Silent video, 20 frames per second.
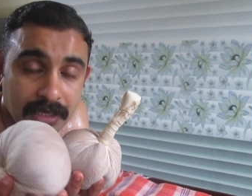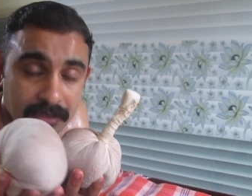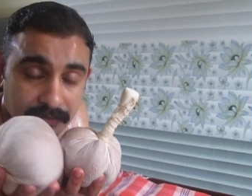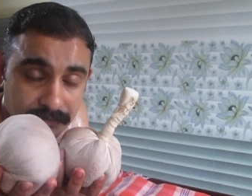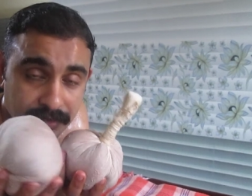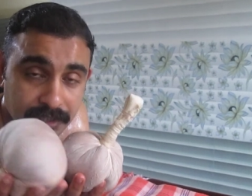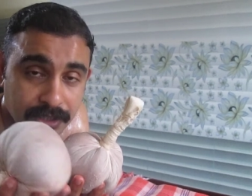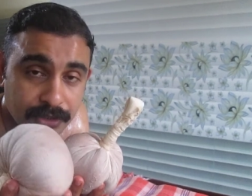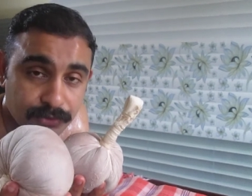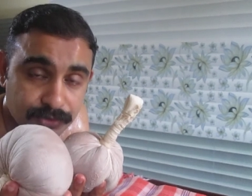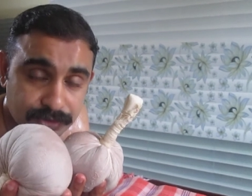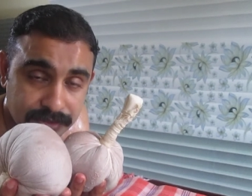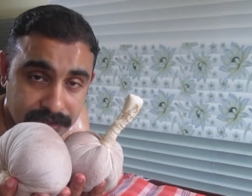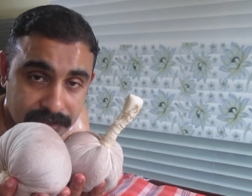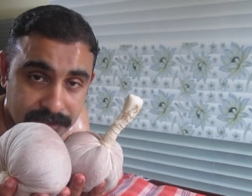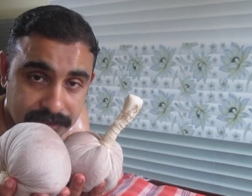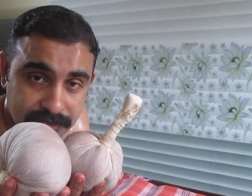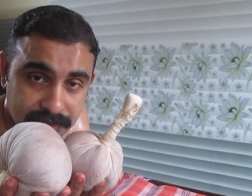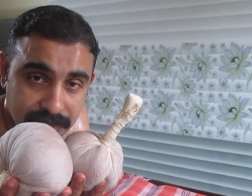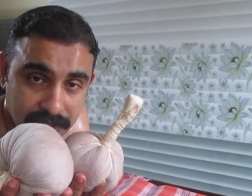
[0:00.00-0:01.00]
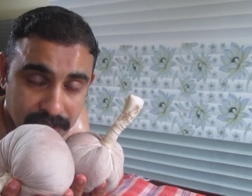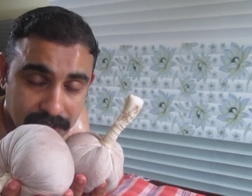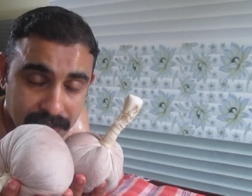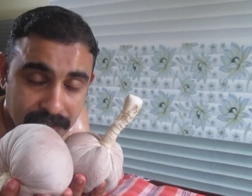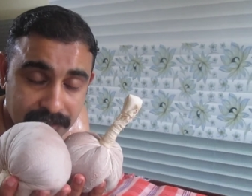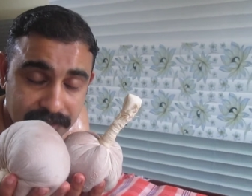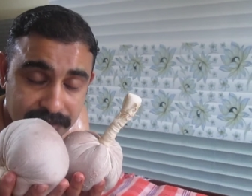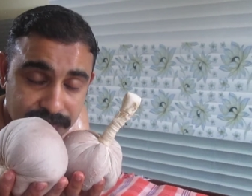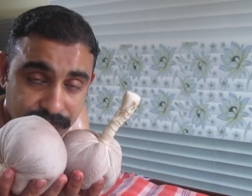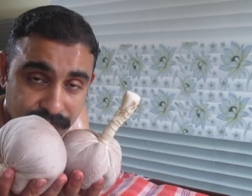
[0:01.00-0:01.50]
we use this and
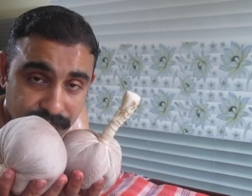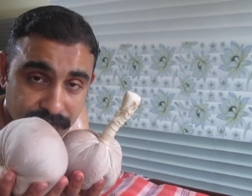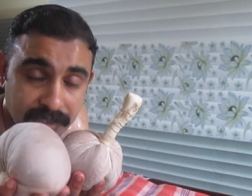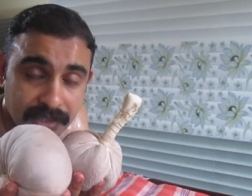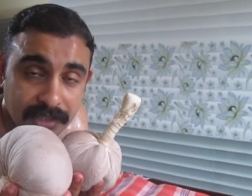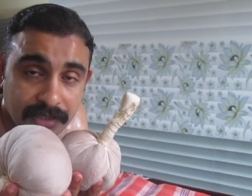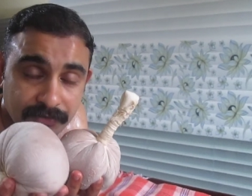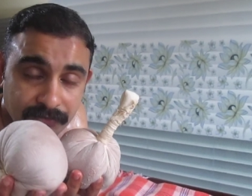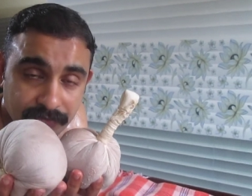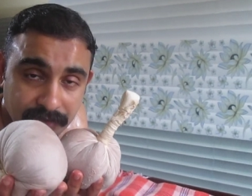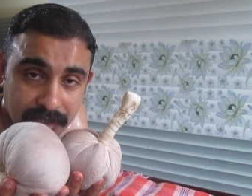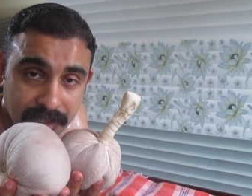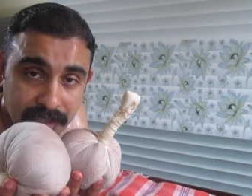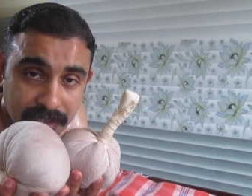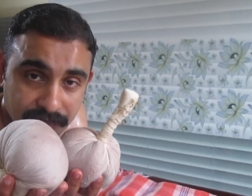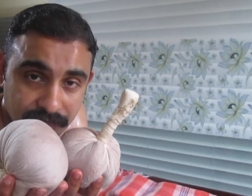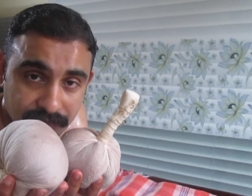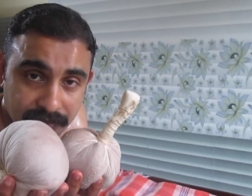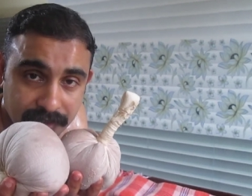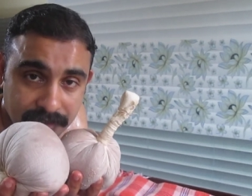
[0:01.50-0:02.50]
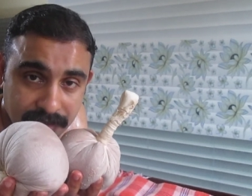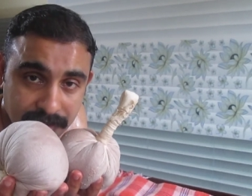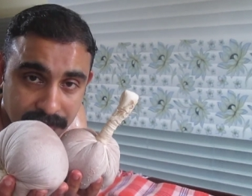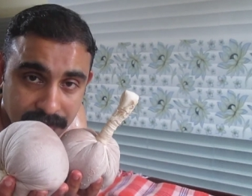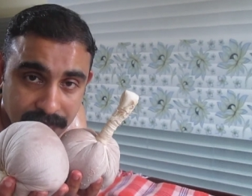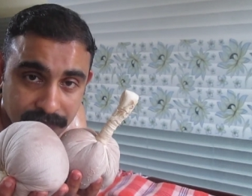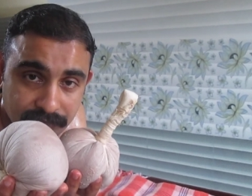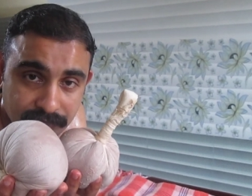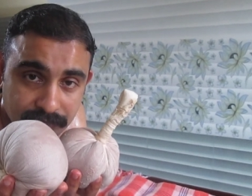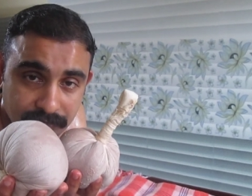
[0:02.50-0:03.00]
it's very very
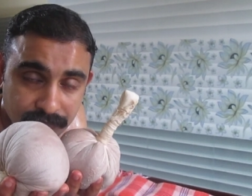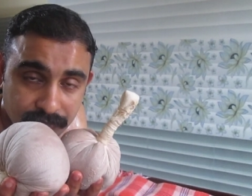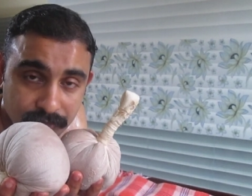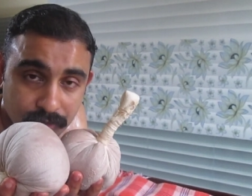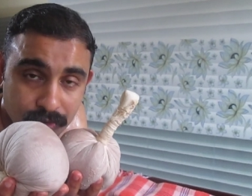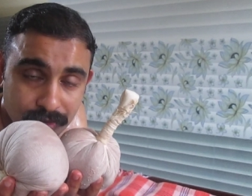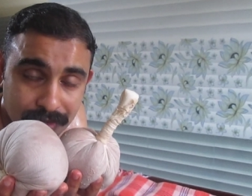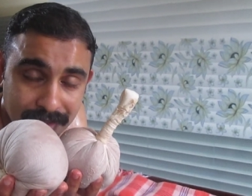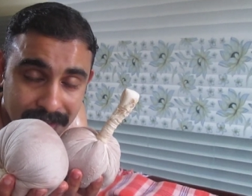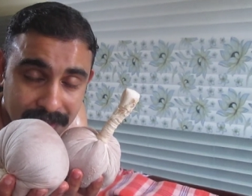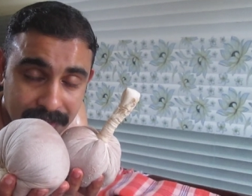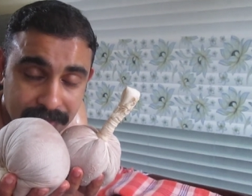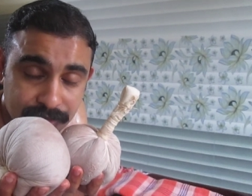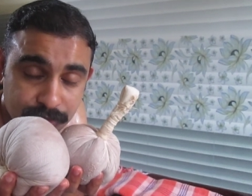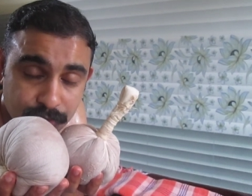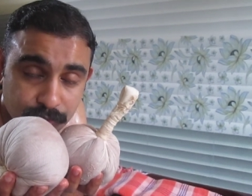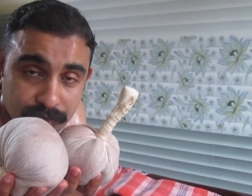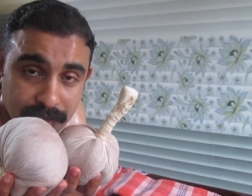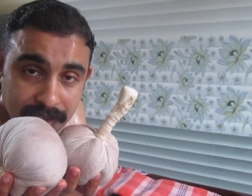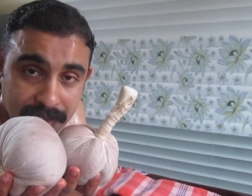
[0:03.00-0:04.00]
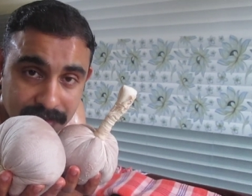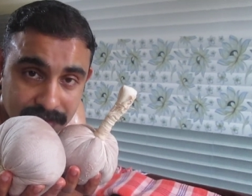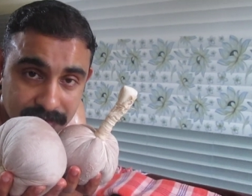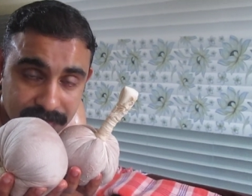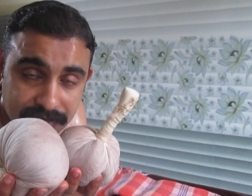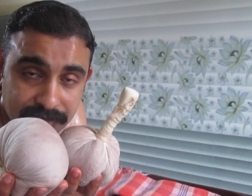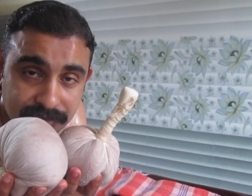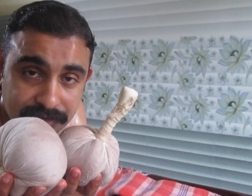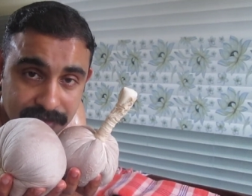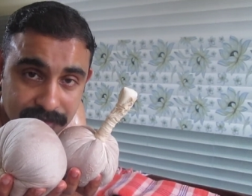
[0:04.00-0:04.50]
effective for rejuvenating the
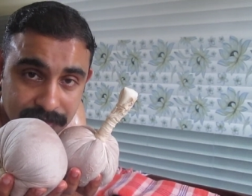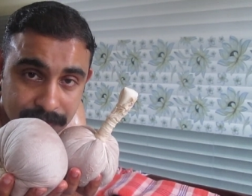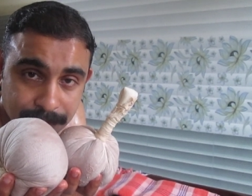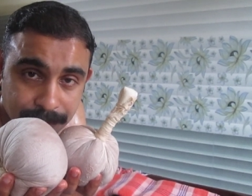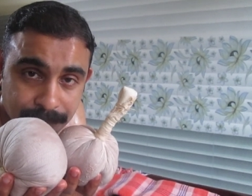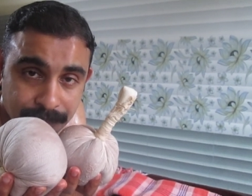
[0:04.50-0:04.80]
system